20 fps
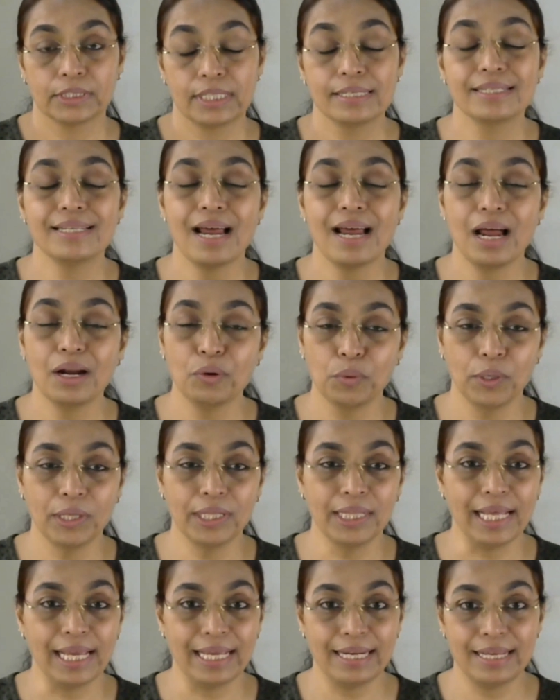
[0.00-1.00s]
Start
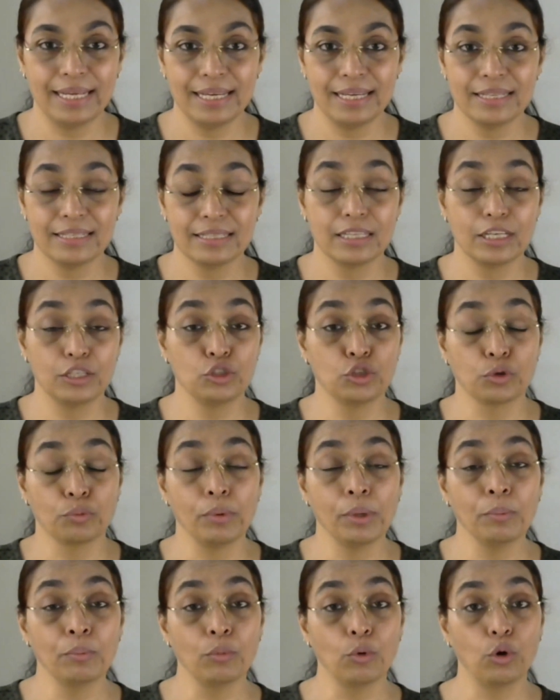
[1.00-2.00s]
with Aries. They should
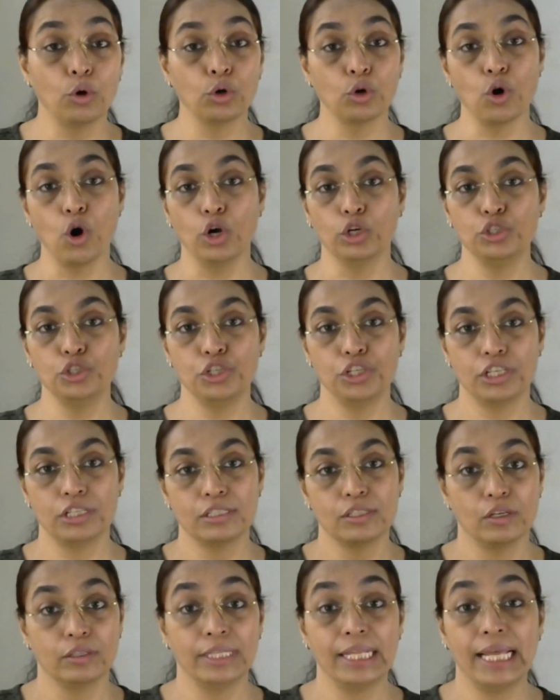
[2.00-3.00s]
be more
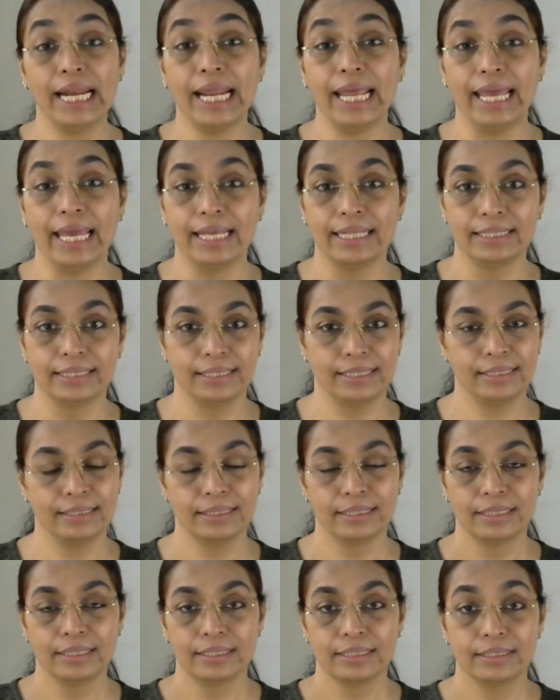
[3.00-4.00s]
conscious on their health,
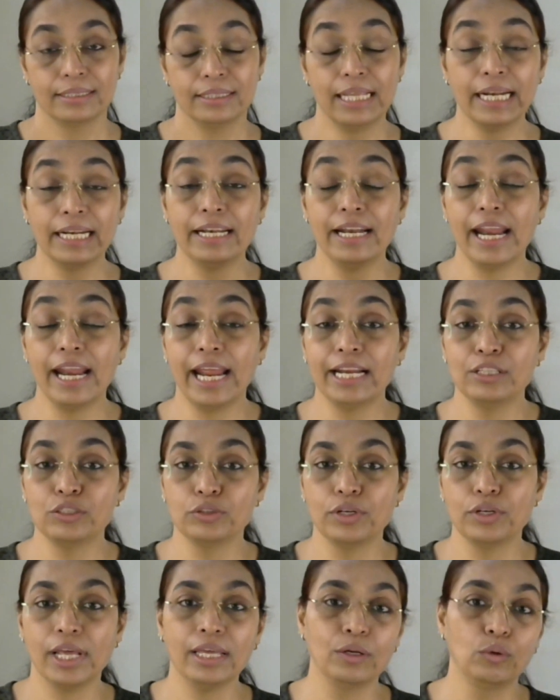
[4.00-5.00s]
their
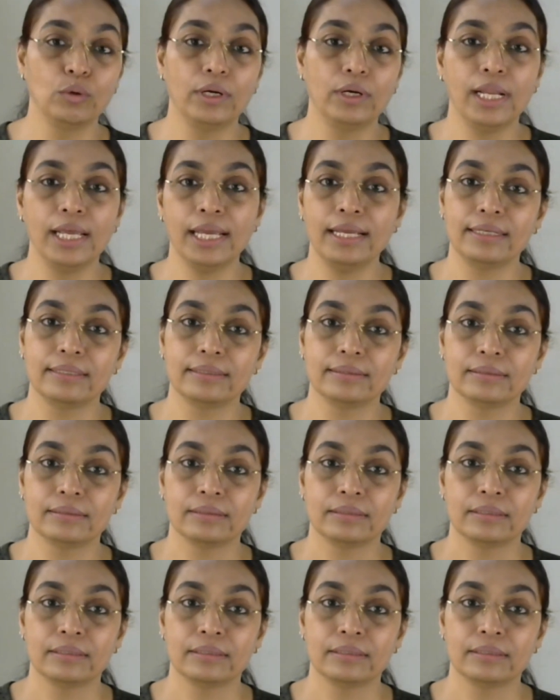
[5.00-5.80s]
day-to-day routine.